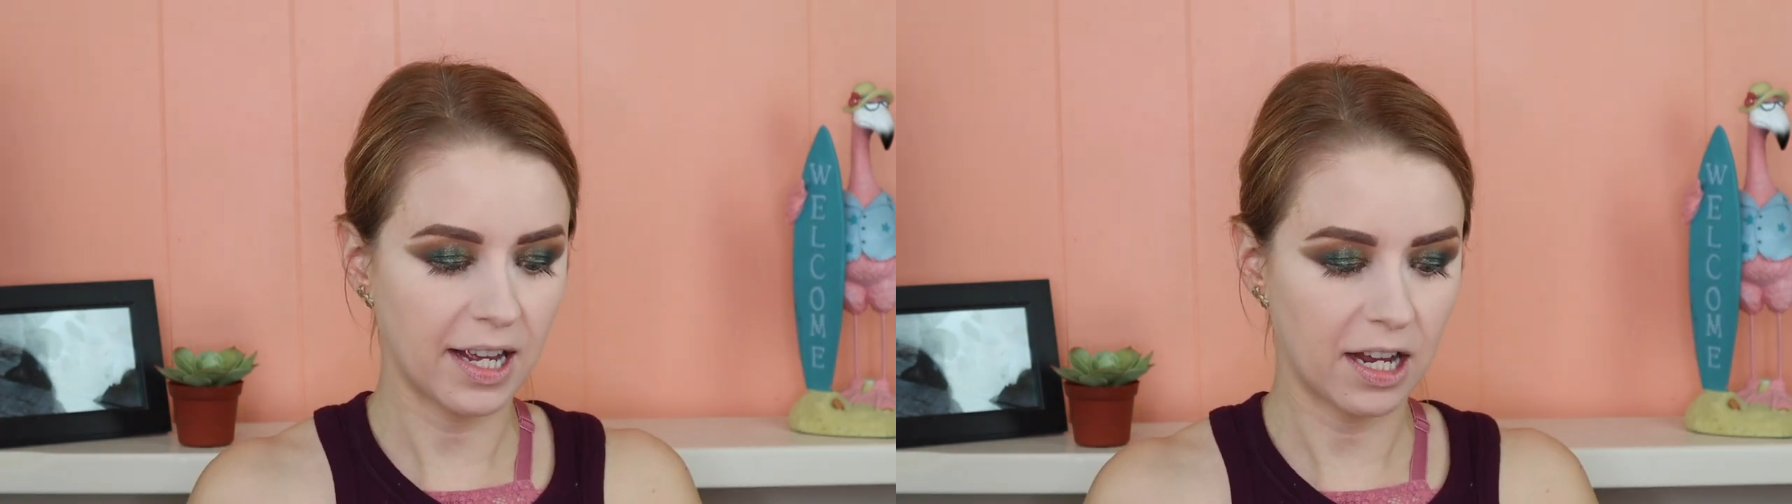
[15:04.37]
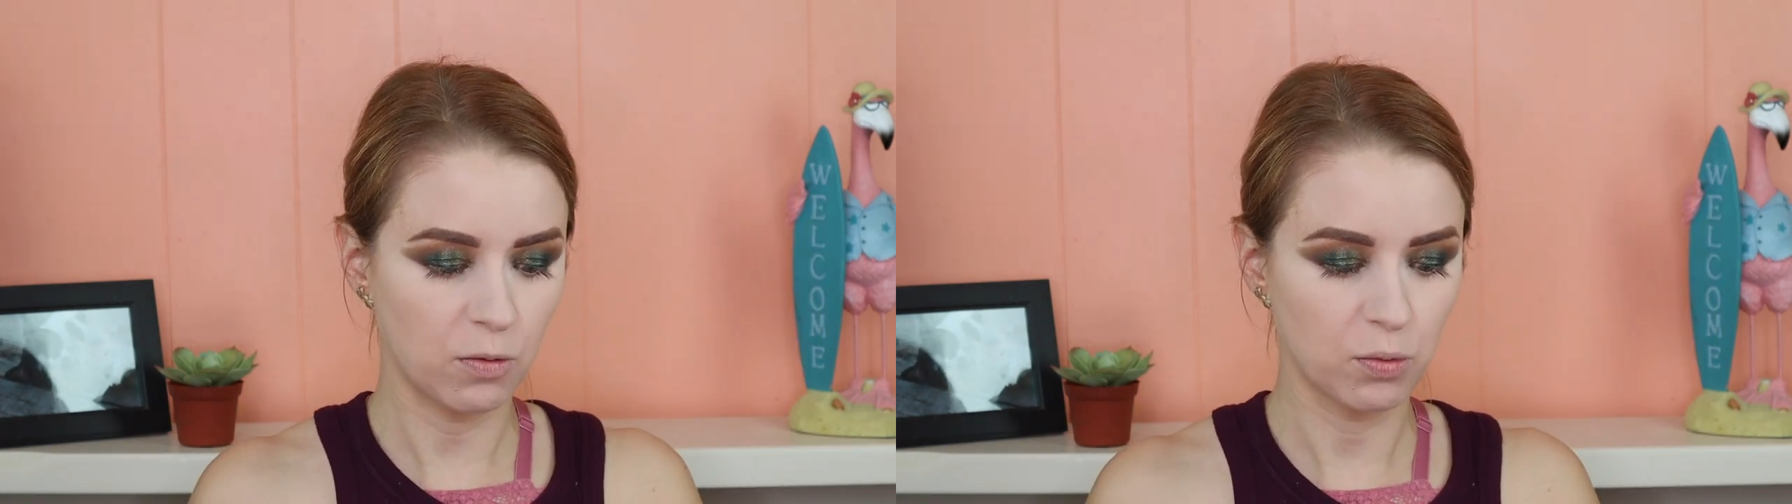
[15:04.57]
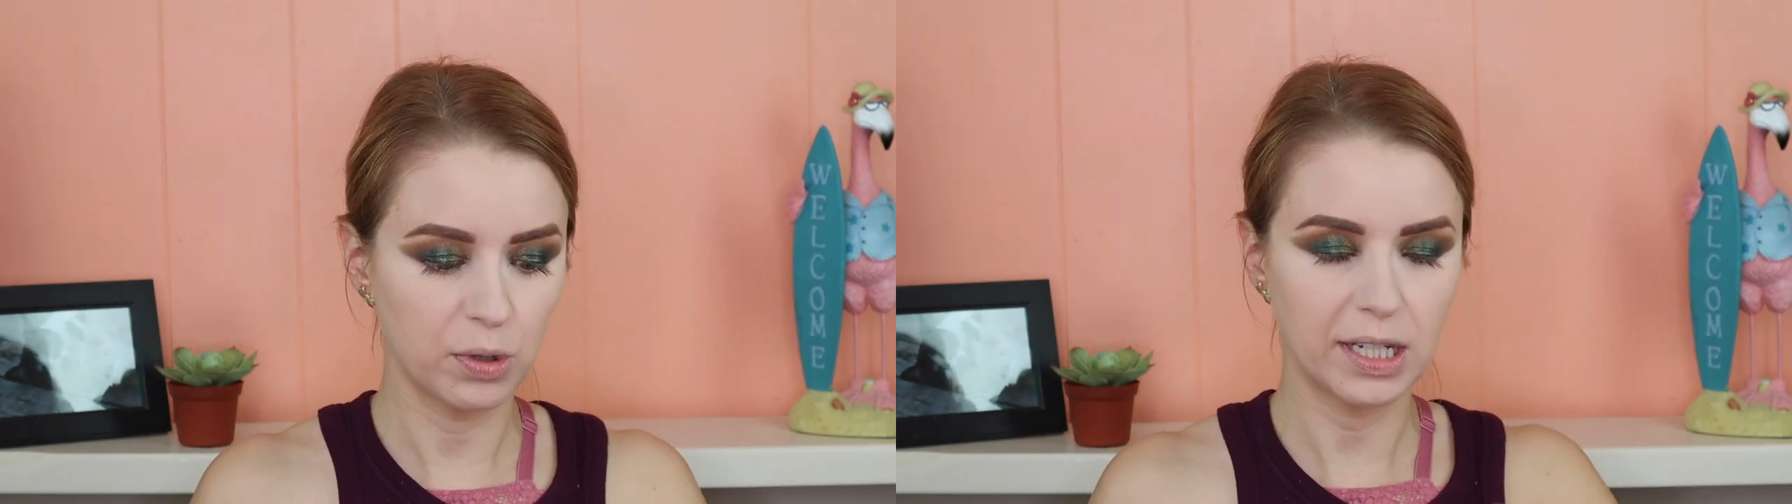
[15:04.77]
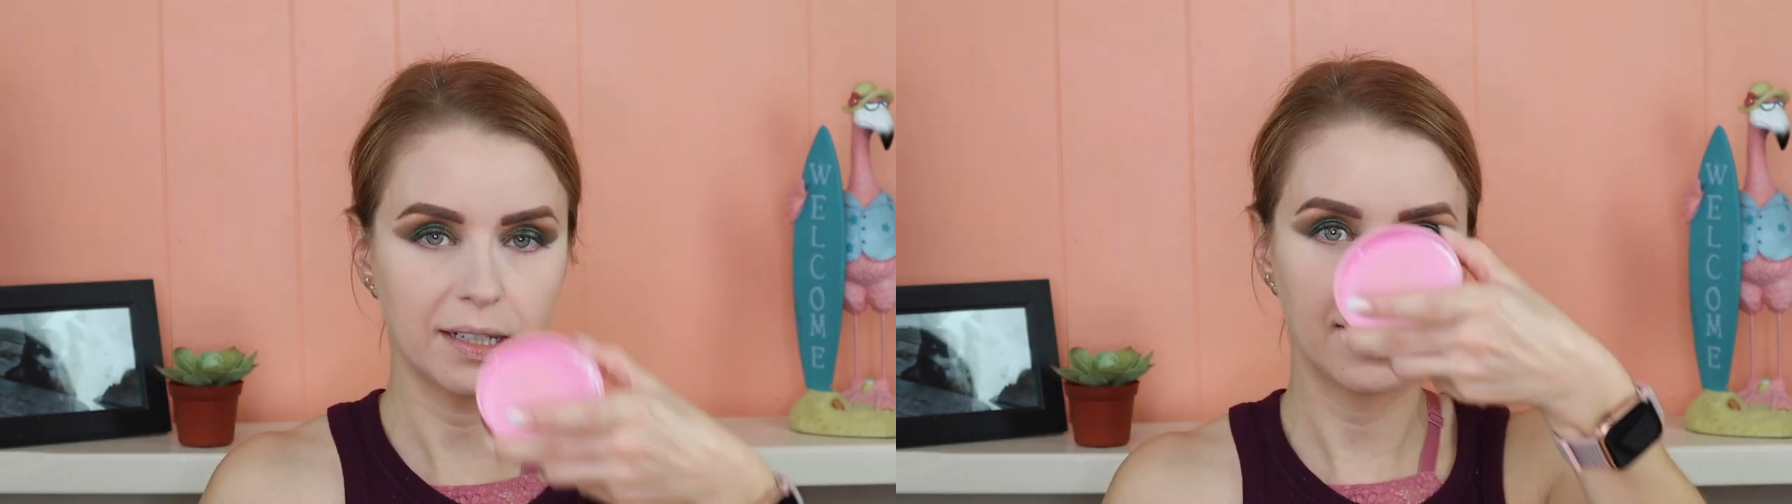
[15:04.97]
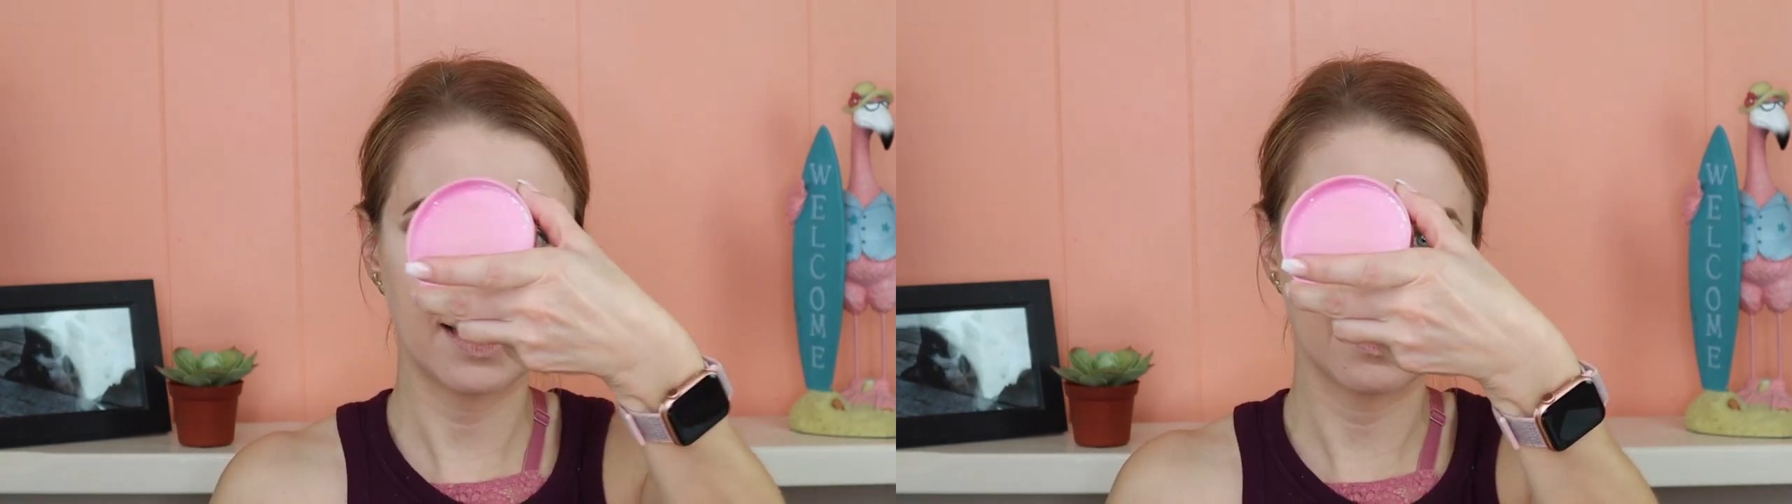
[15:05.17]
a
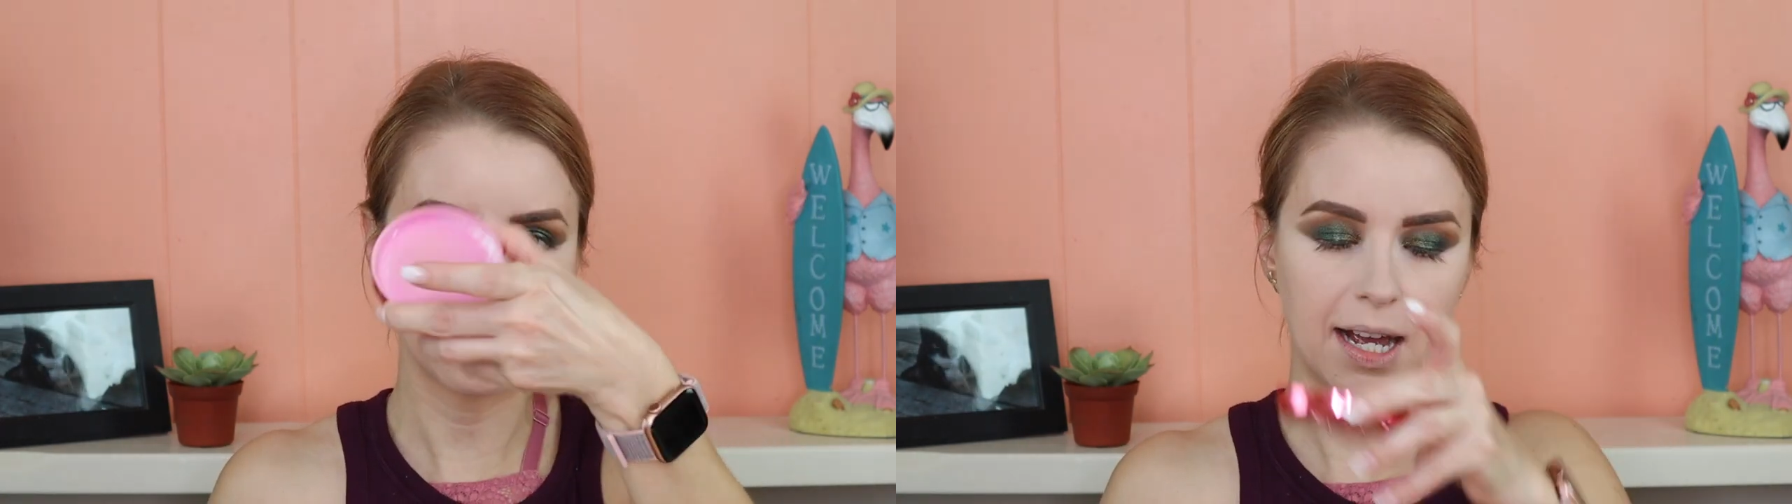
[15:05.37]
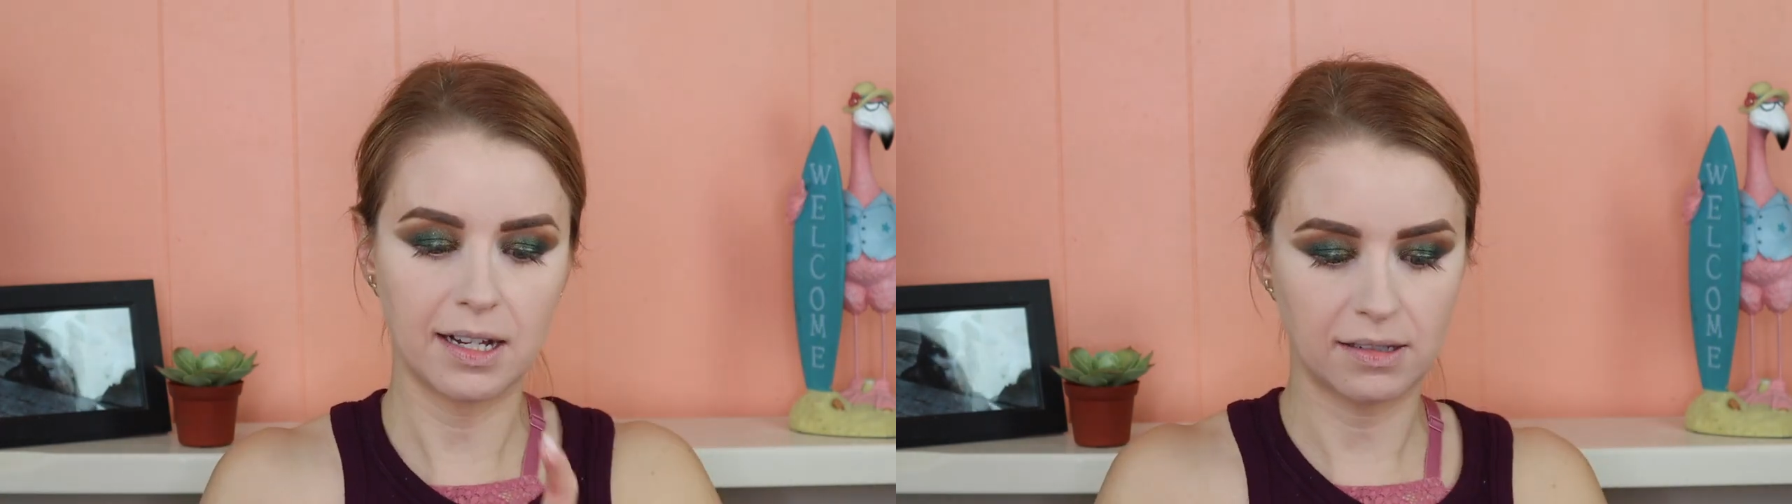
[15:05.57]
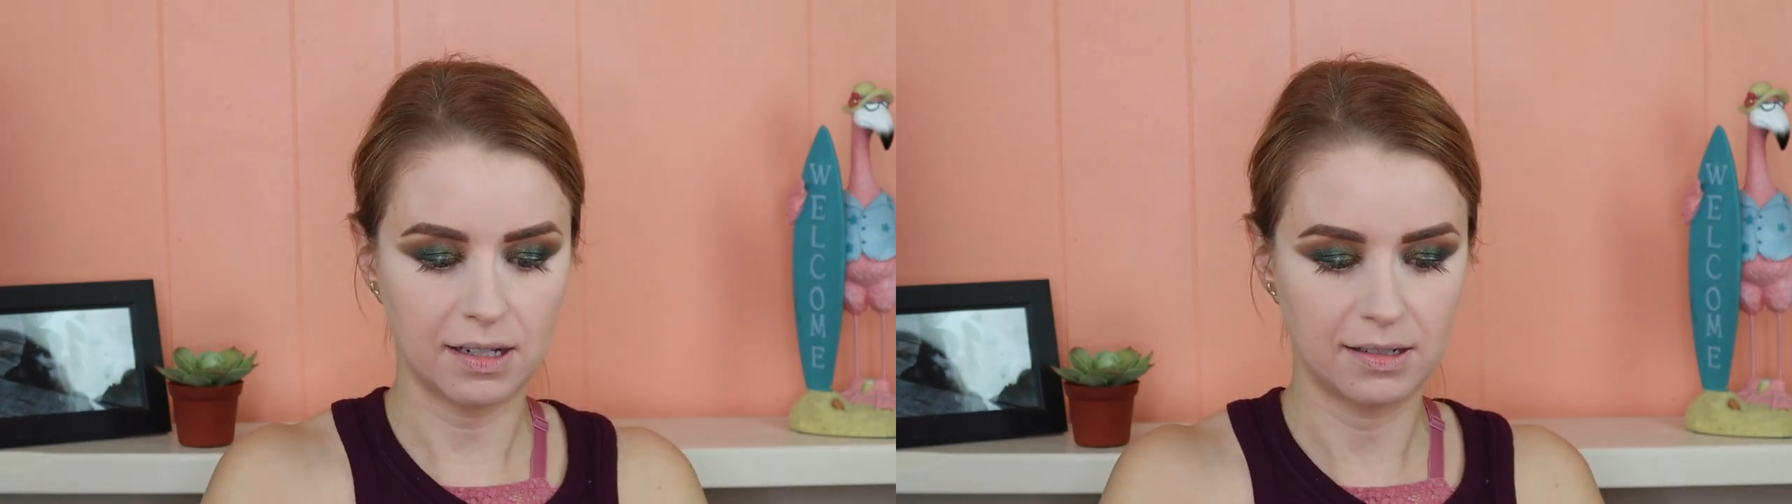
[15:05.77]
really light